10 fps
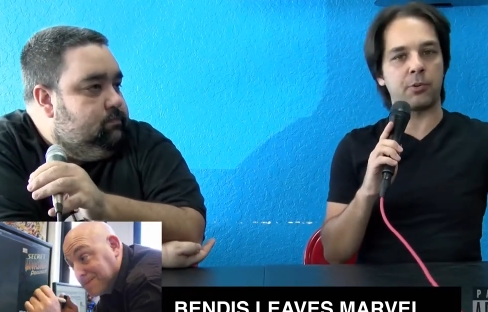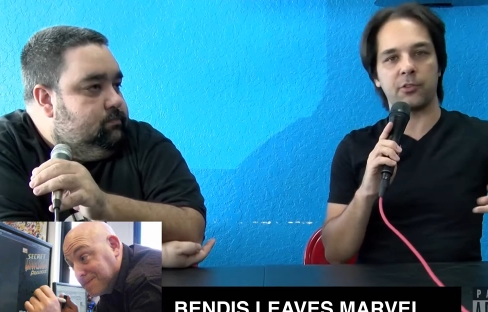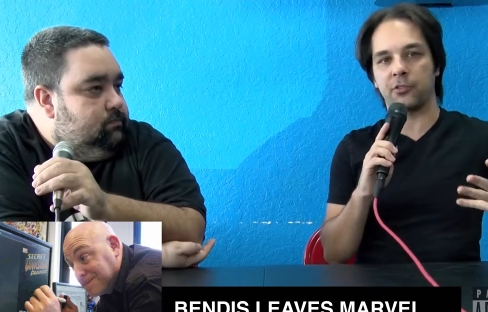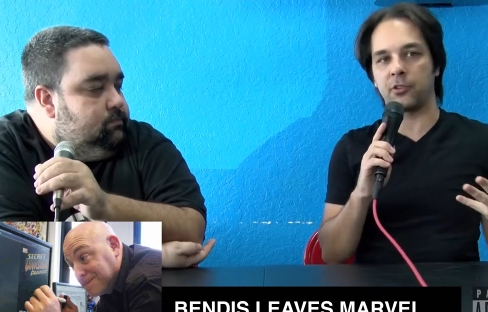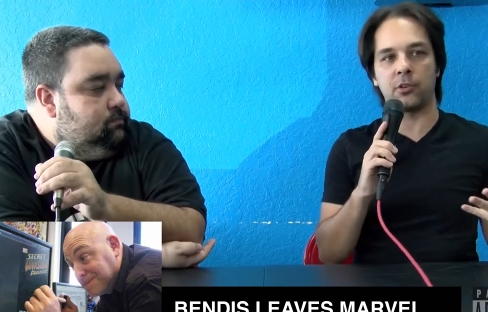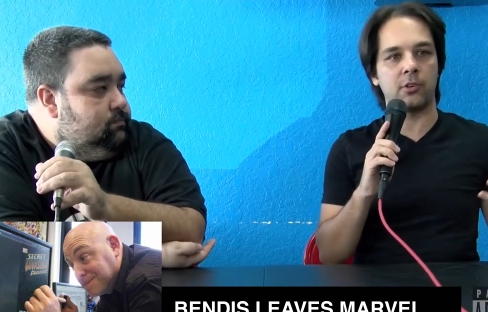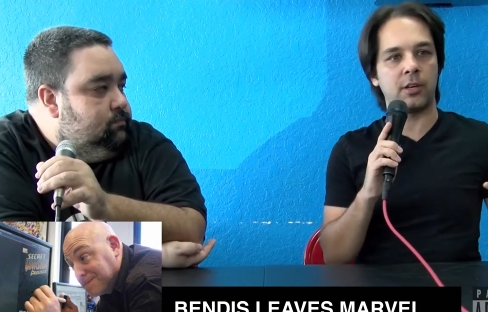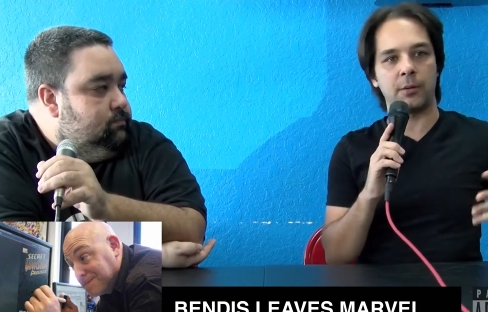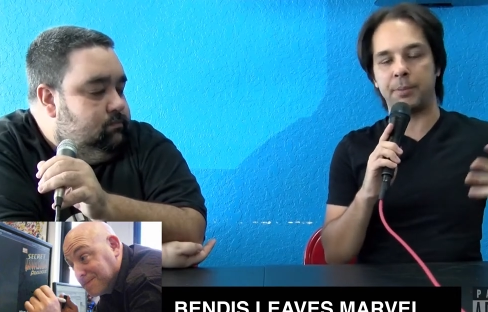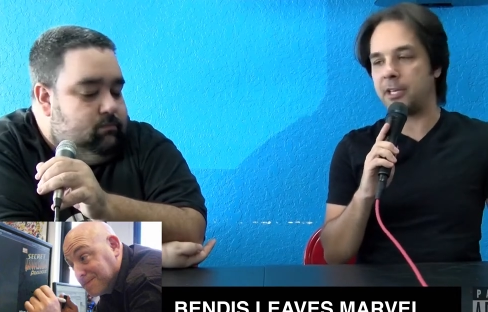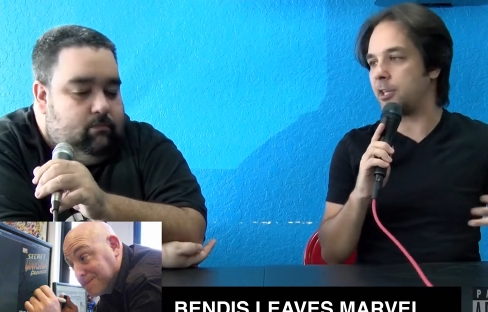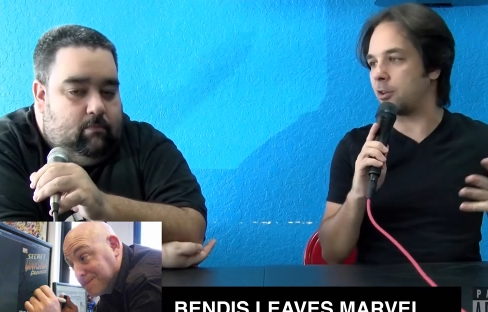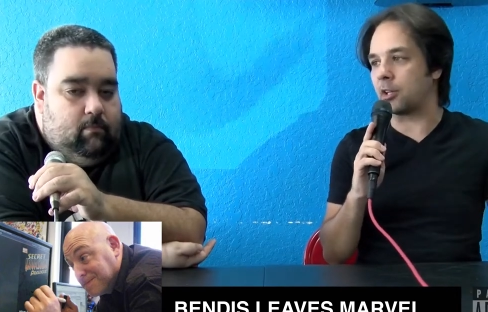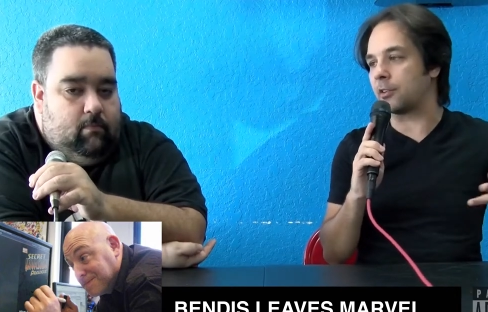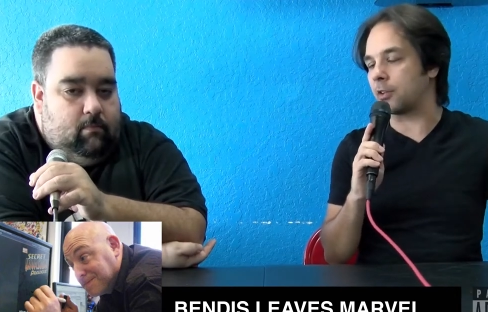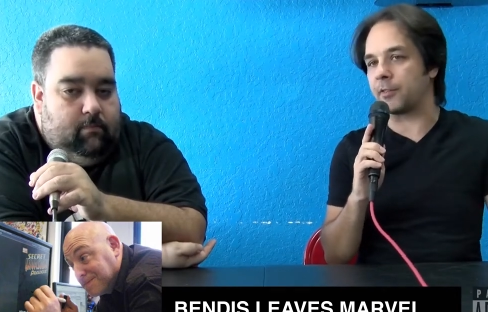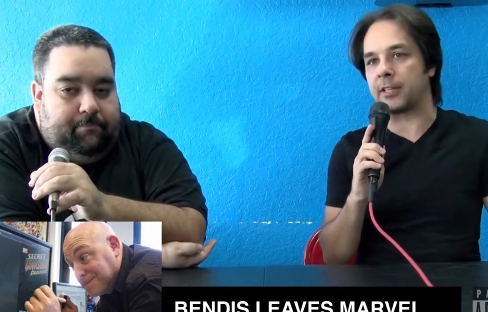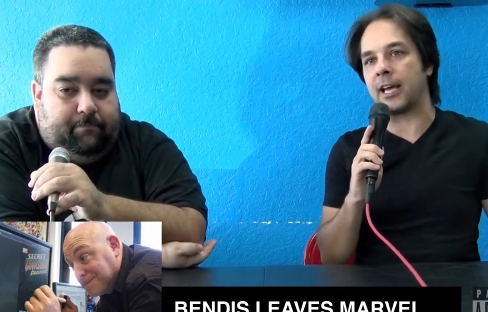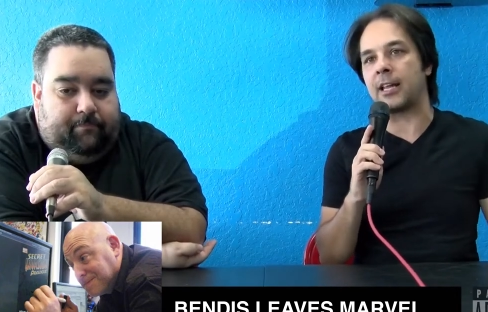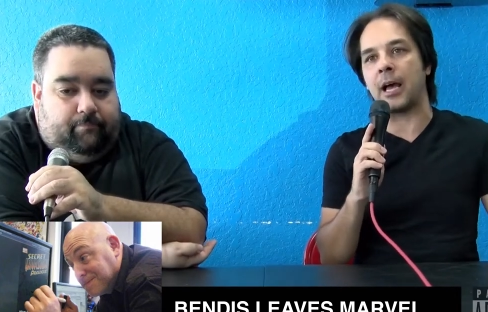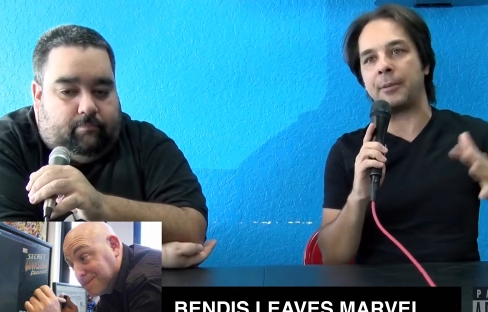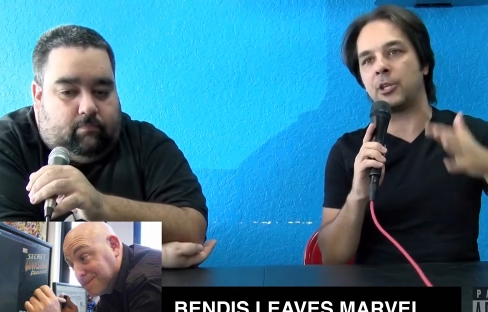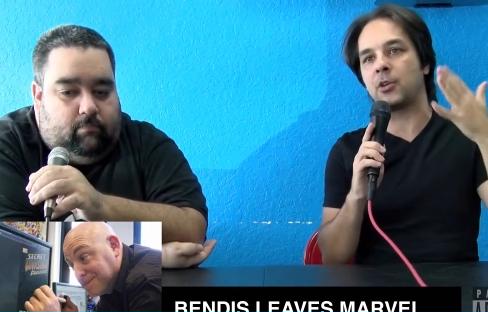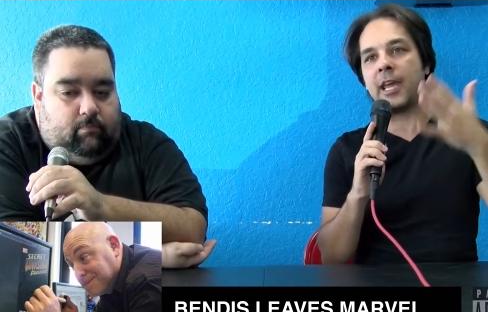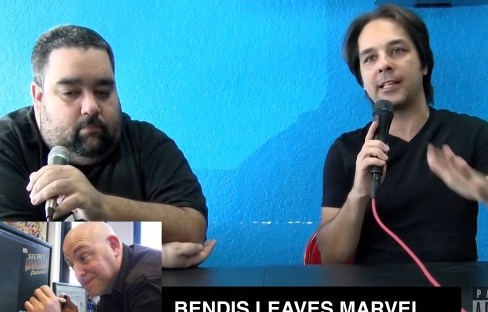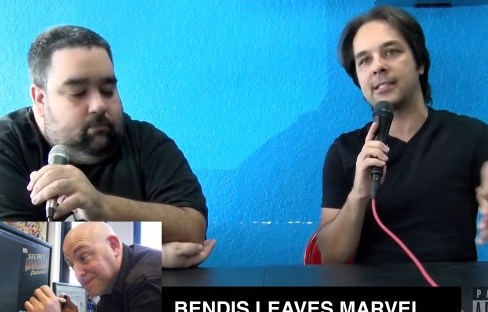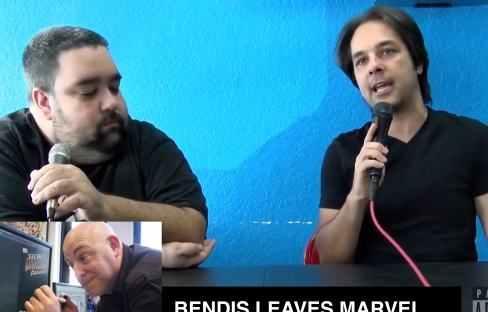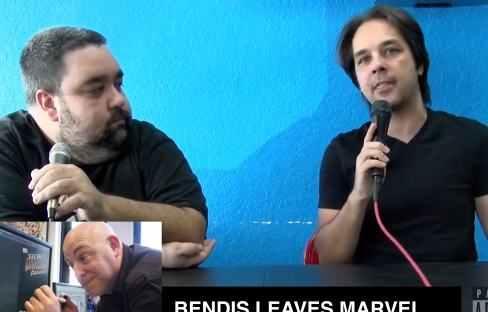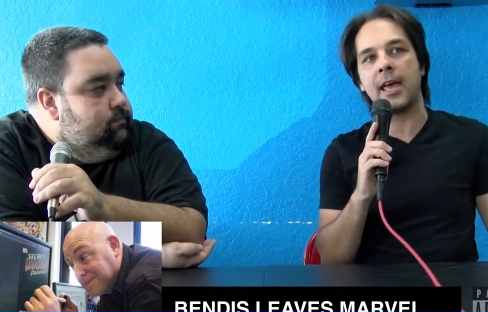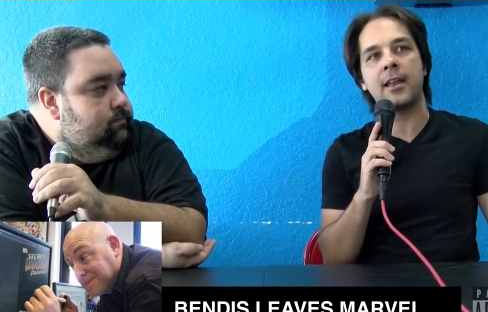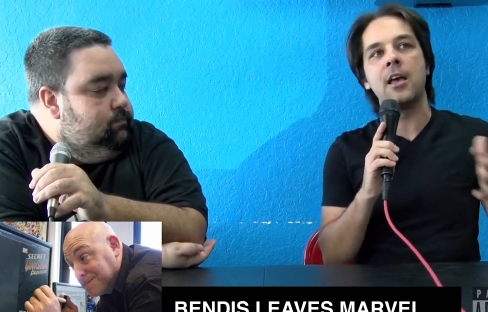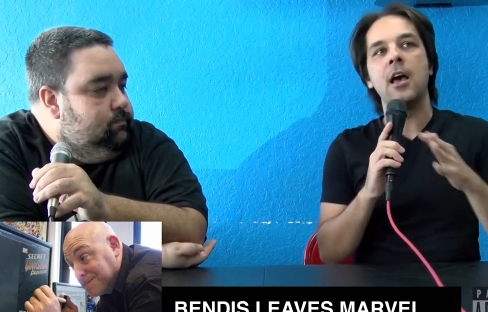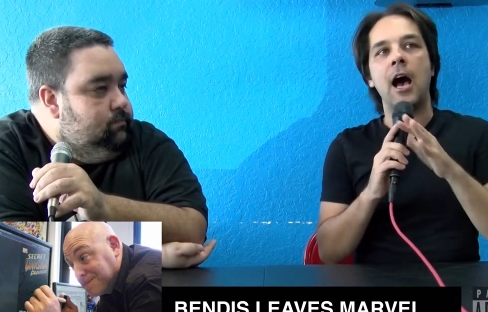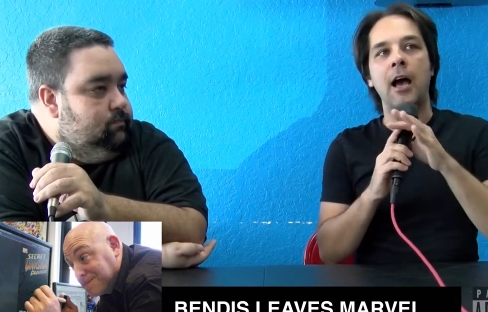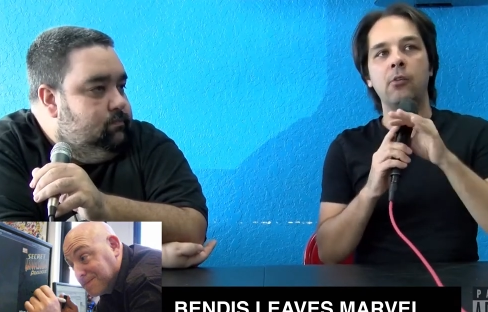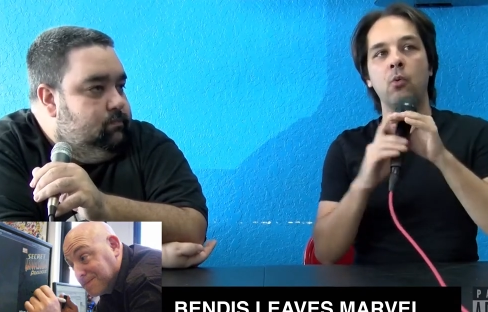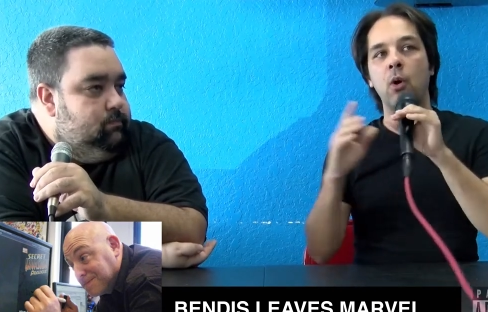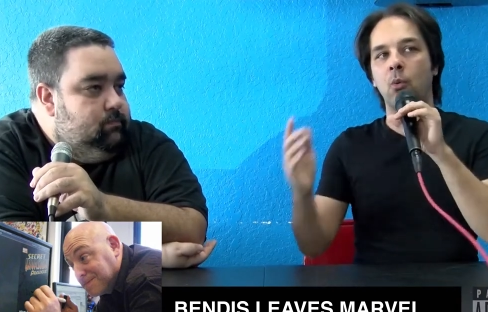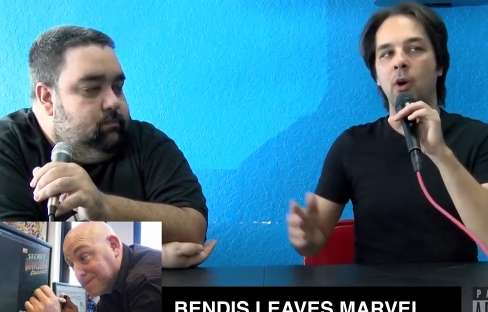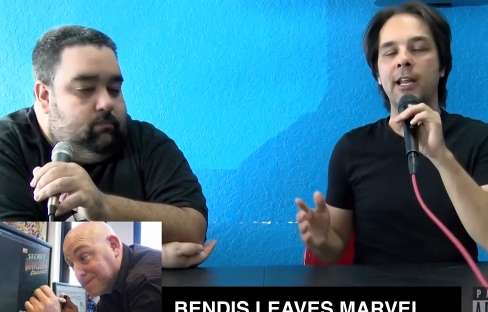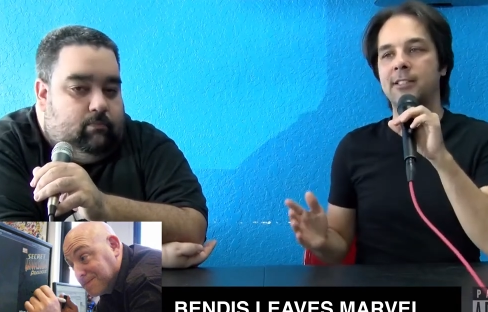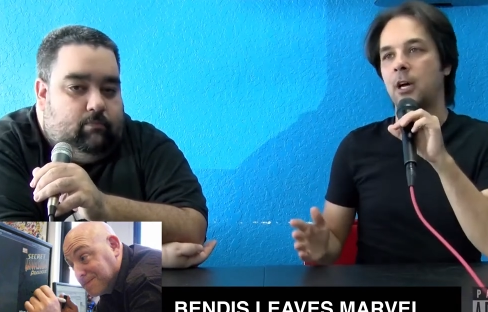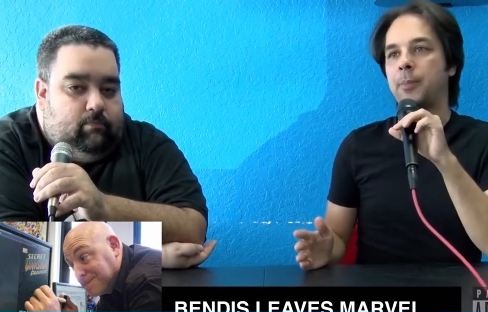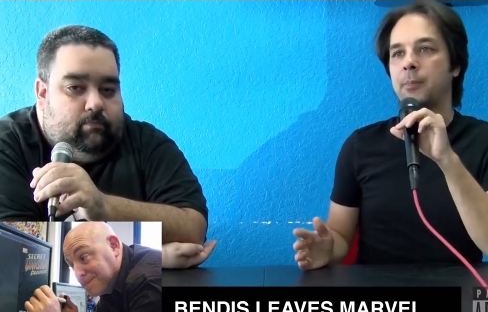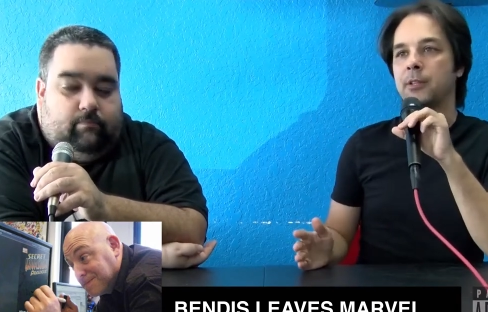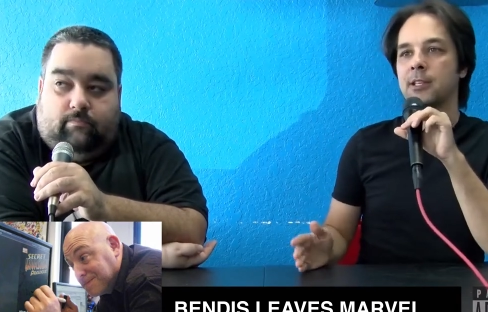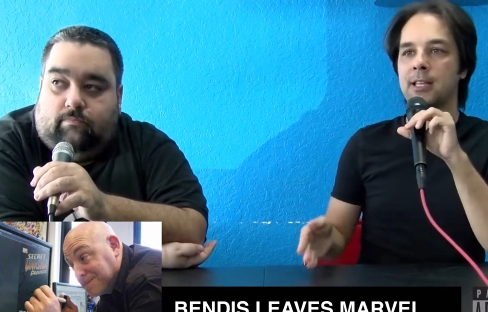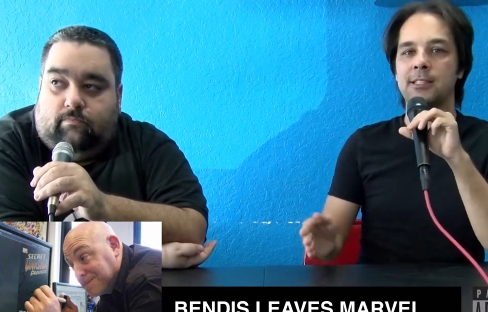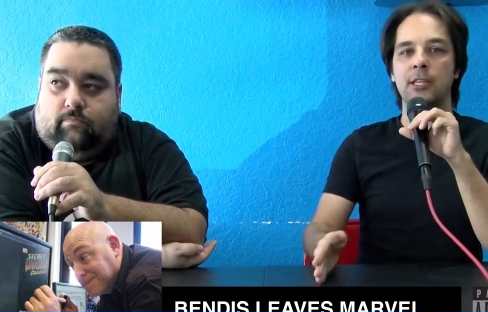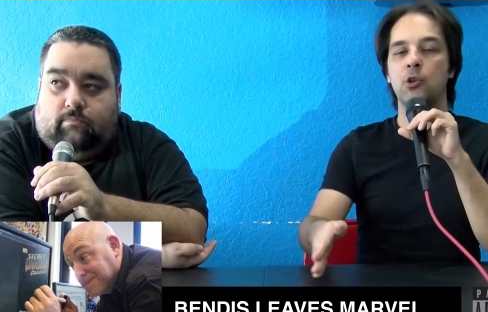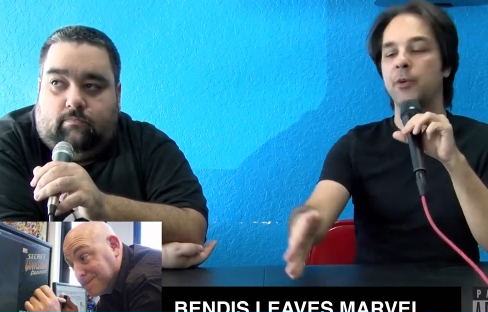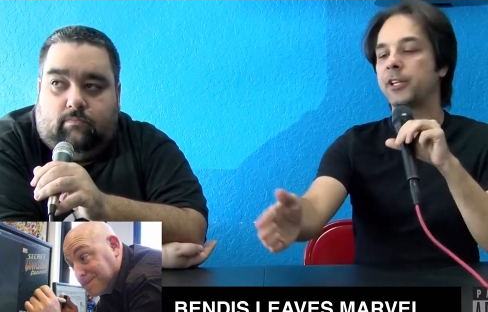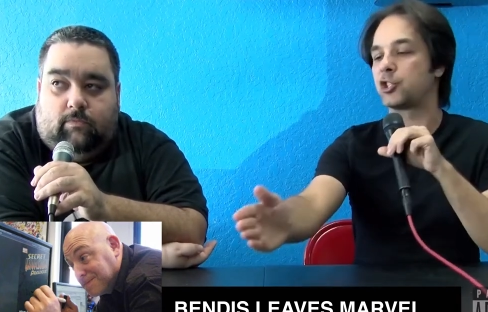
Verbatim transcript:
Speaker 1: personal opinion, all that stuff like that. I mean, you can't say that. I, wh what I tell people this, I say you read a